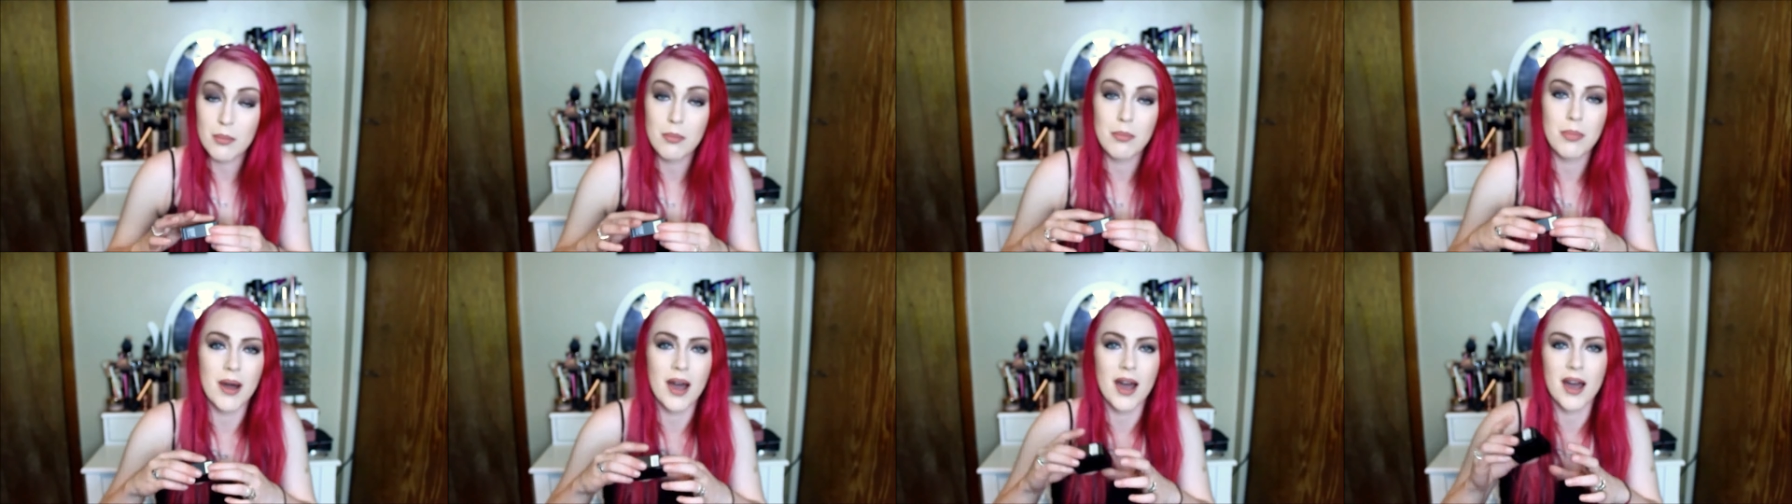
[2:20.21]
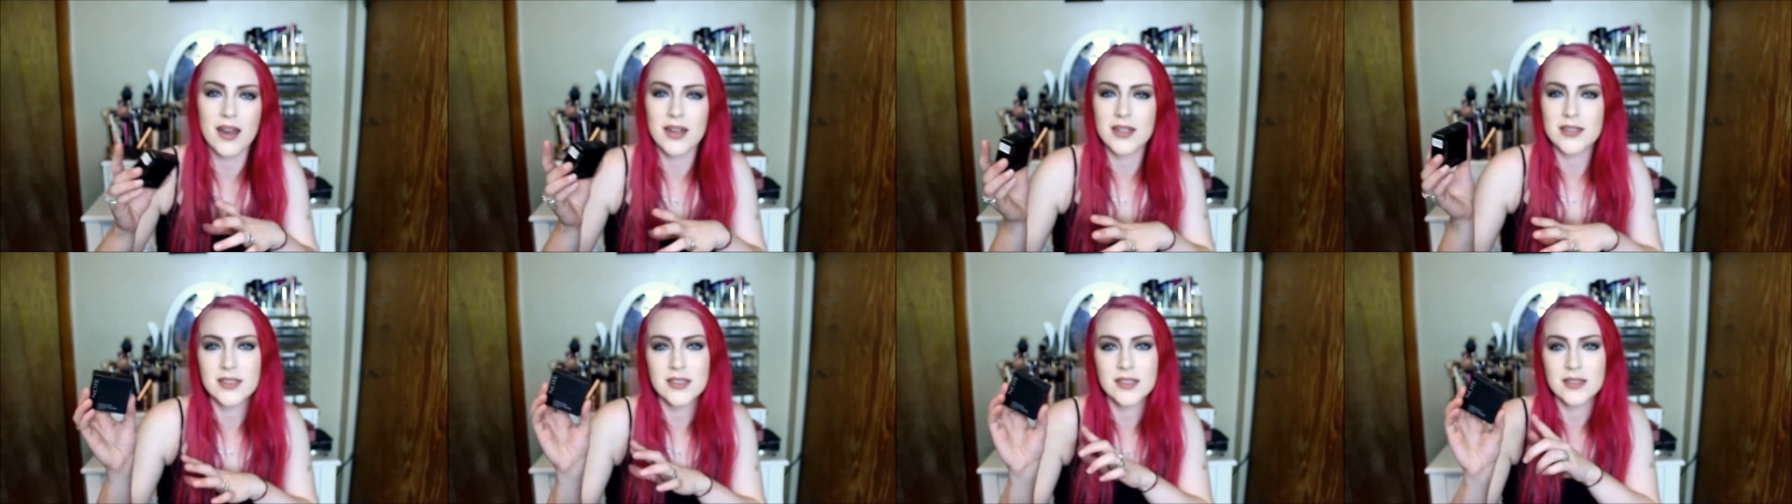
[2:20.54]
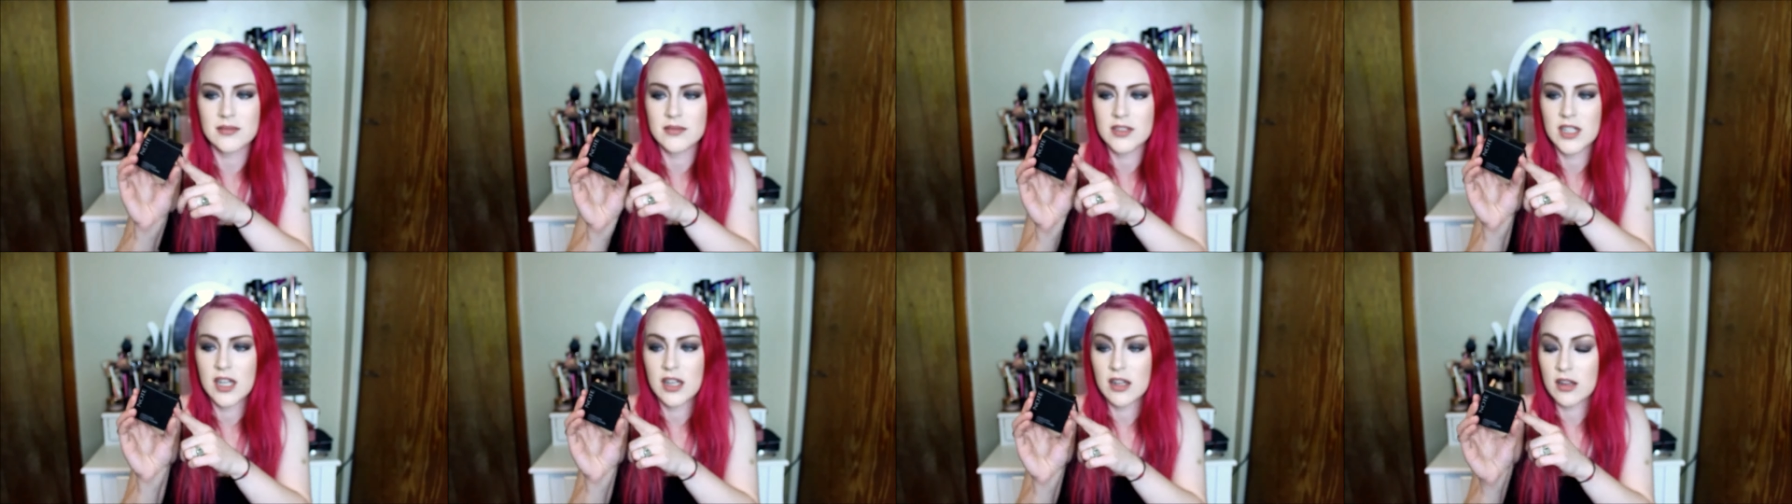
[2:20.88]
The
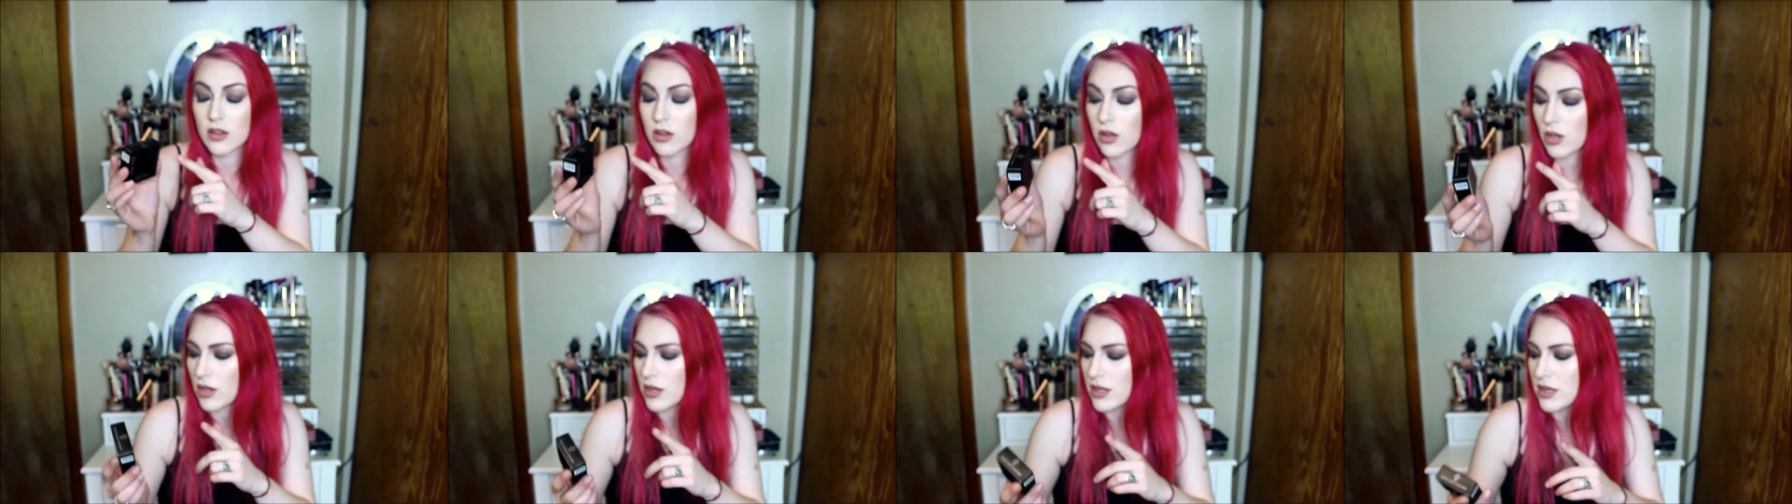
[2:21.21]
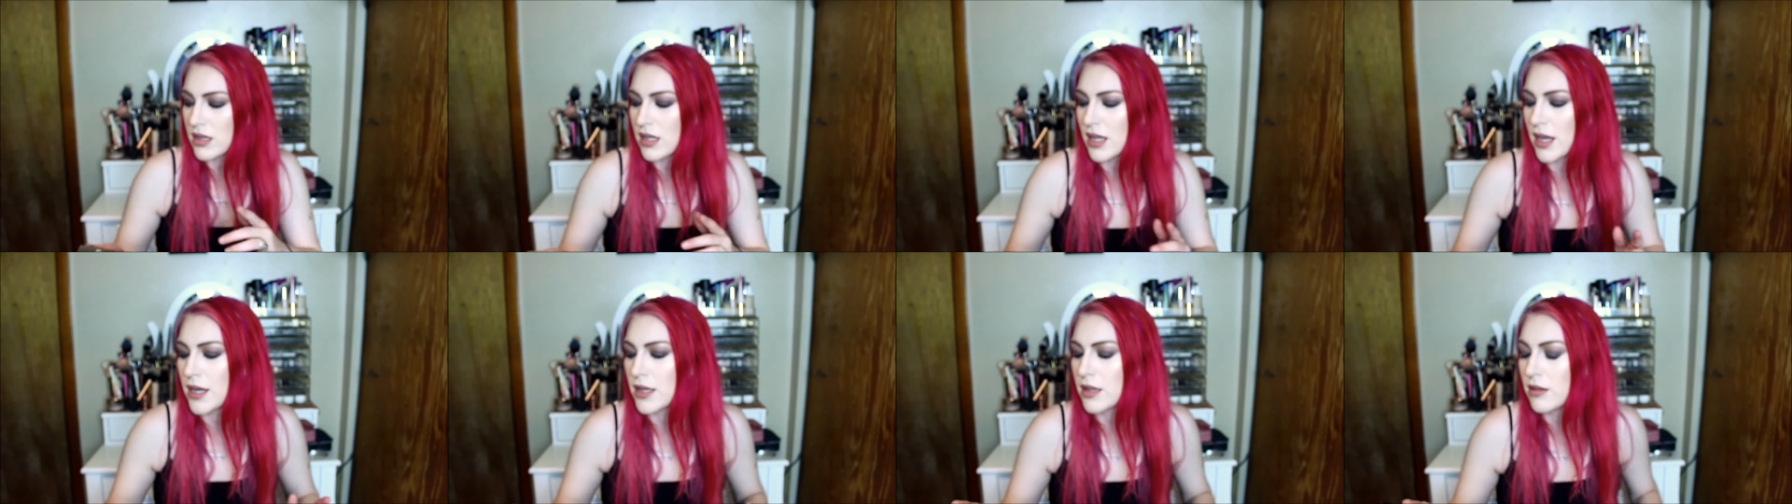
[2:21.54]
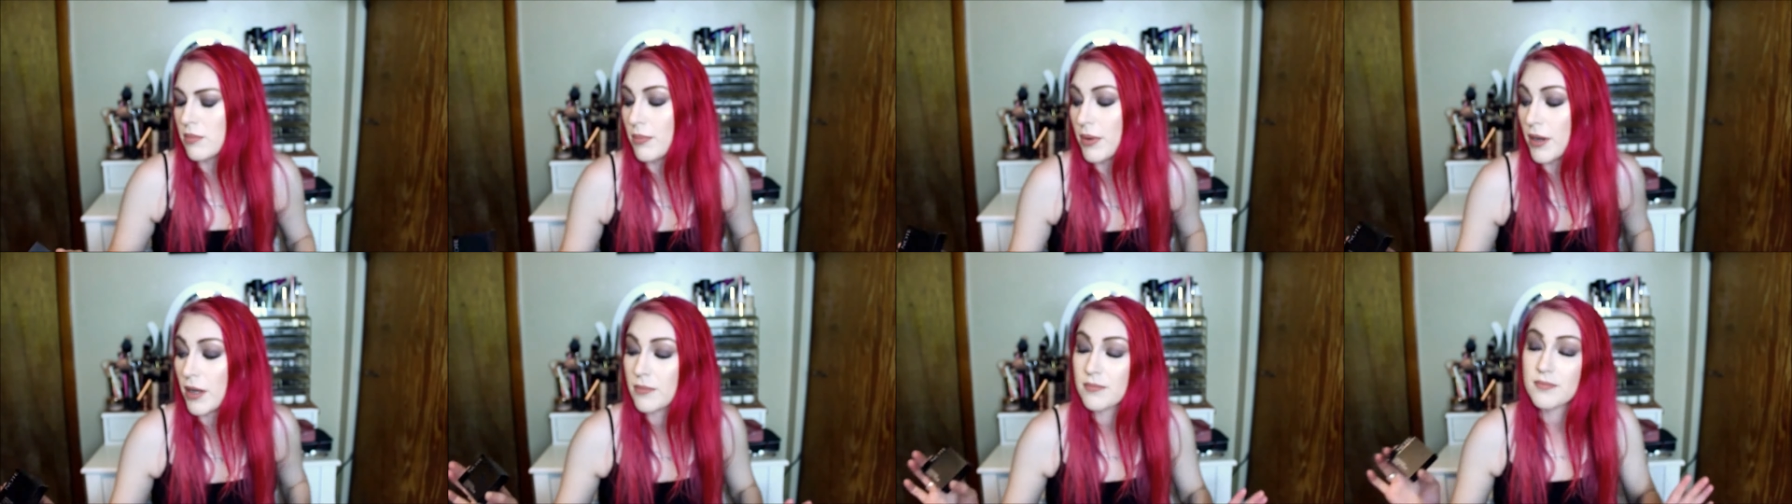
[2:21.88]
box looks
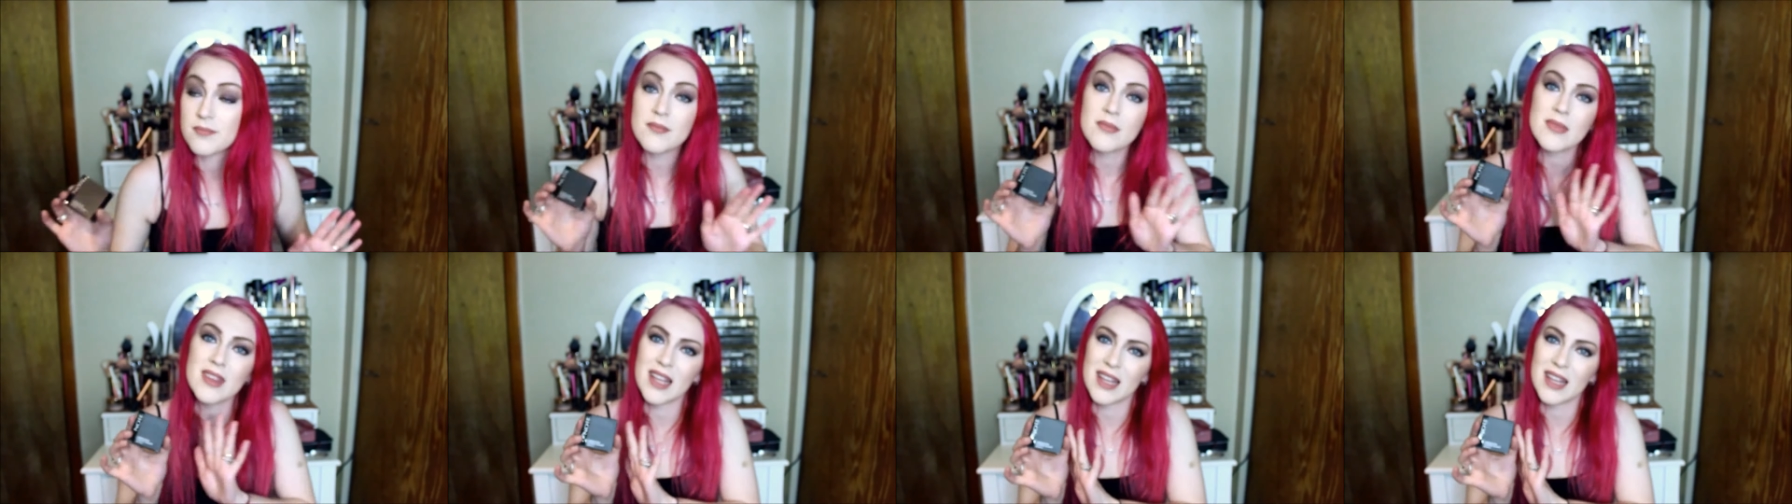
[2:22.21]
nice, but